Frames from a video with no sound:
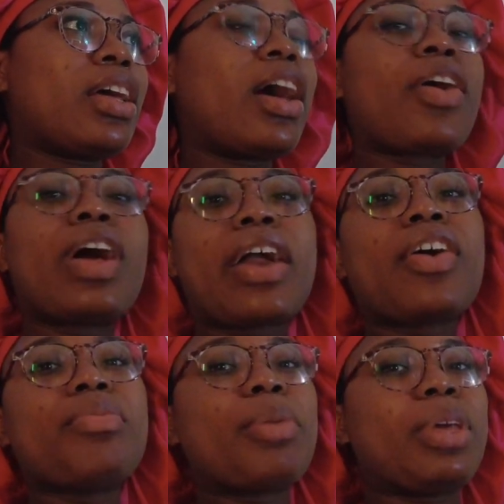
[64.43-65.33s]
I
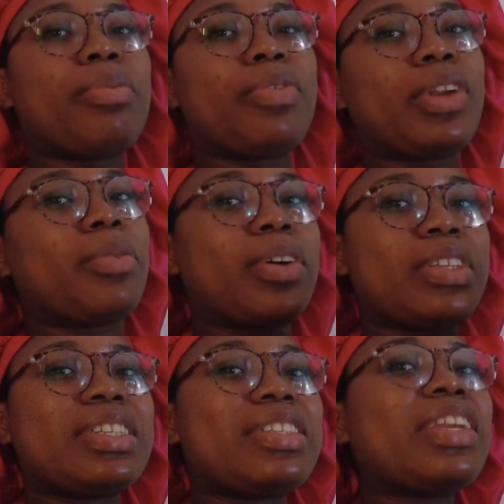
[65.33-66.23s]
call it my baby for now
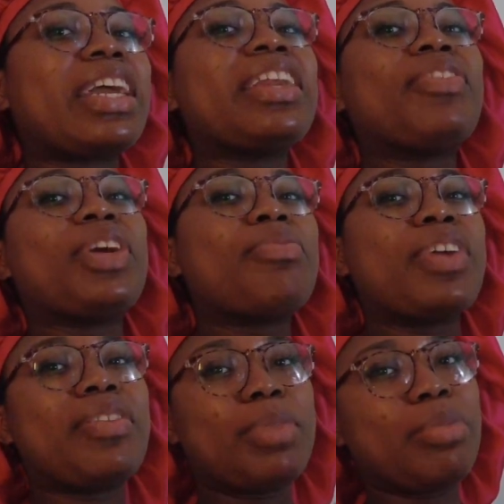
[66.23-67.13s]
because it's still like in a very,
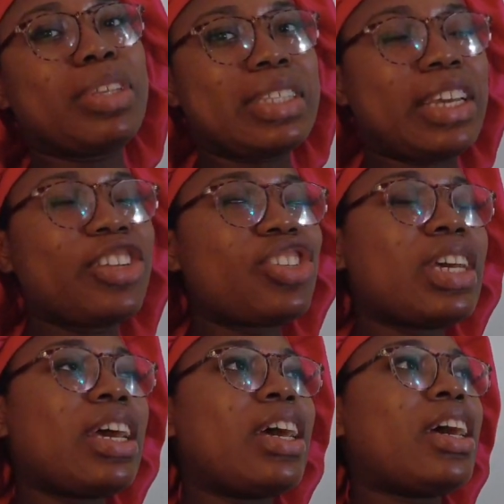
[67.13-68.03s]
very baby stage.
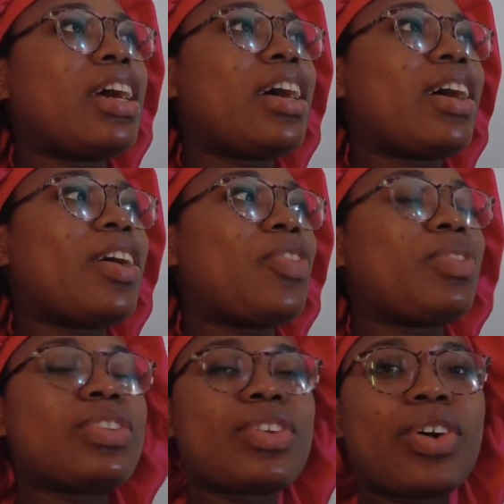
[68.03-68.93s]

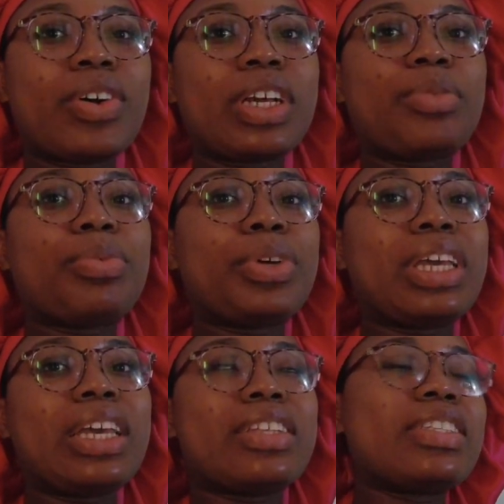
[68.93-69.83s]
It's called
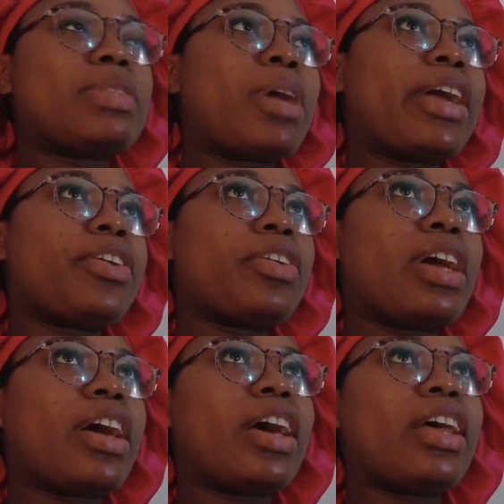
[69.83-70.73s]
Capri Inspired,
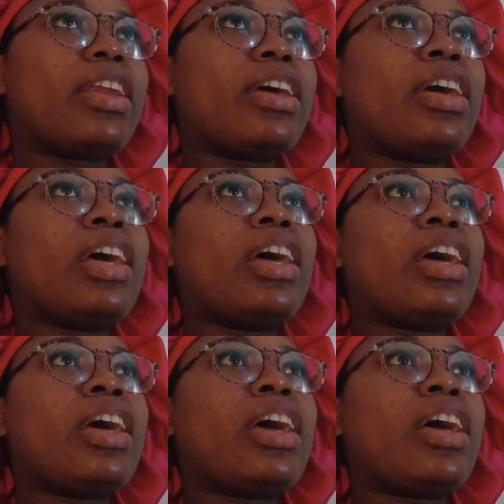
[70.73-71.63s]
and
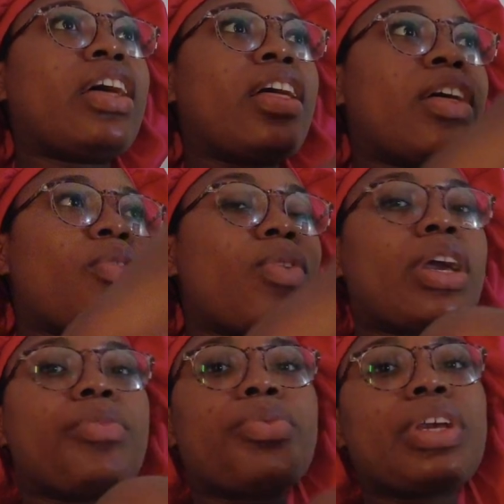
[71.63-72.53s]
what
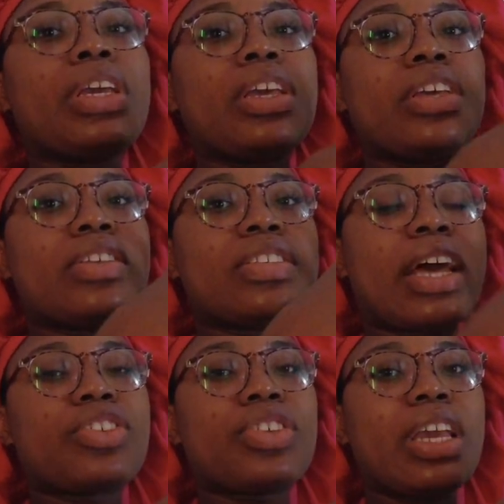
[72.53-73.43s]
Capri is
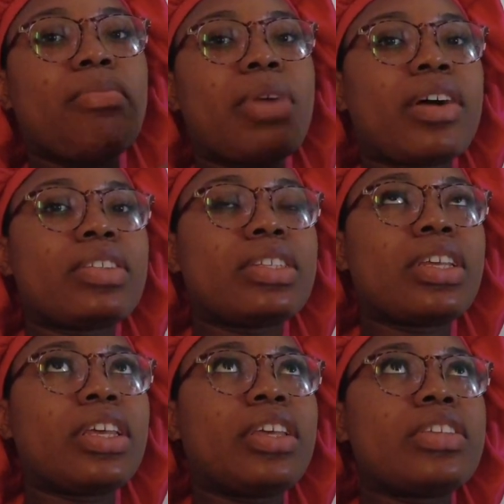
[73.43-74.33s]
actually about
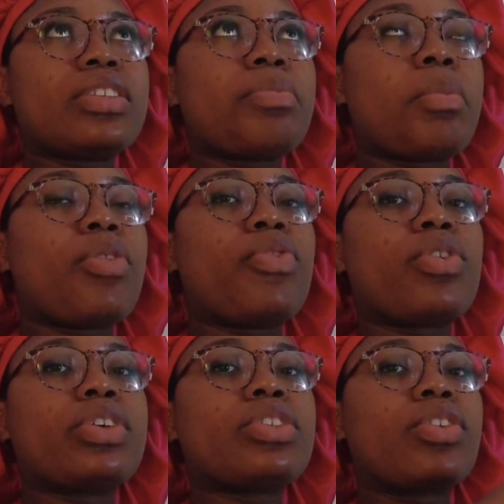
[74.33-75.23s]
is more
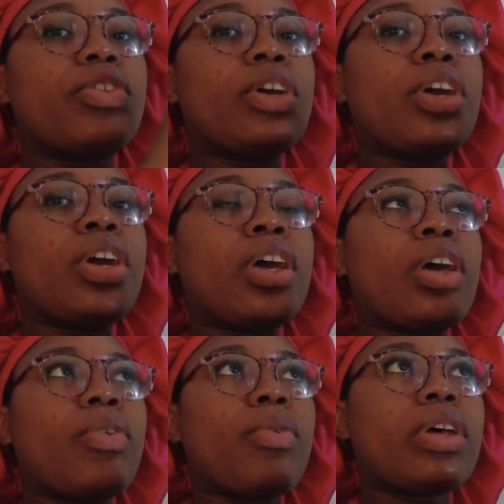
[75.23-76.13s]
focused on
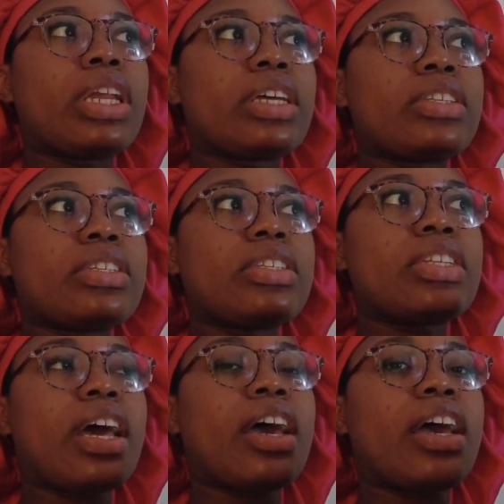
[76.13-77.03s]
wellness
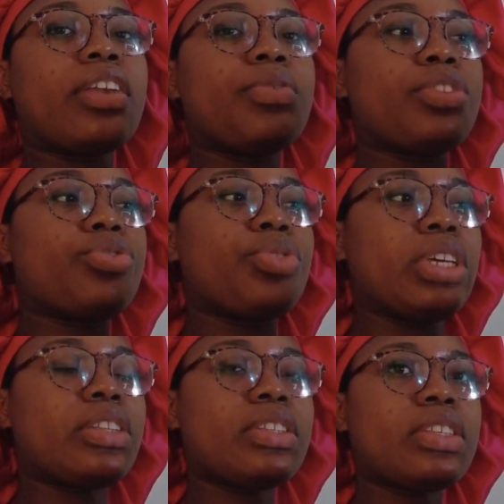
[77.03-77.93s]
and
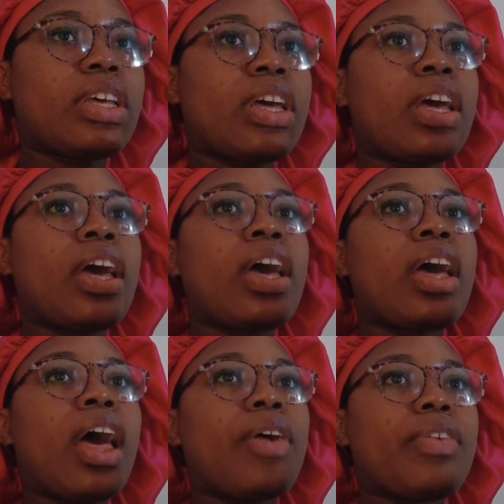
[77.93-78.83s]
retreats.
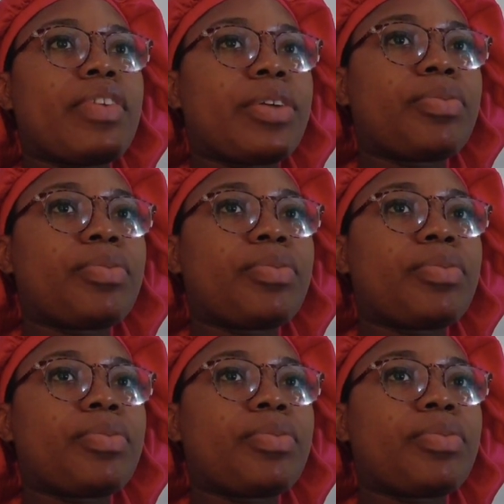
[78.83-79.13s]
However,